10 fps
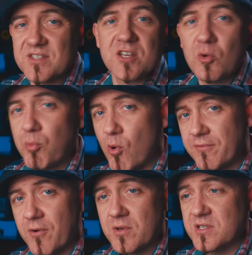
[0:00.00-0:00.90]
the single
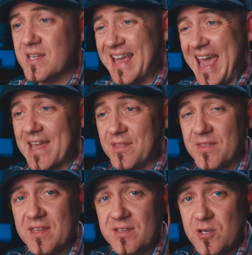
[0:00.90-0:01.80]
point focusing and
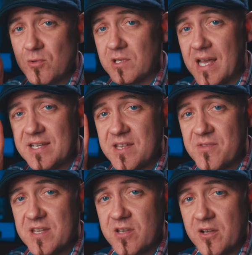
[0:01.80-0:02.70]
then utilizing
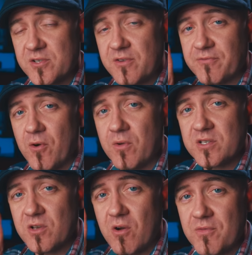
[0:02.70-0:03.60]
the touch to
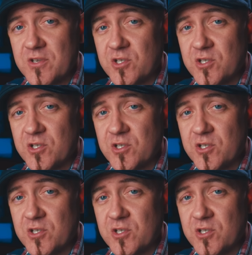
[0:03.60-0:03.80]
focus on the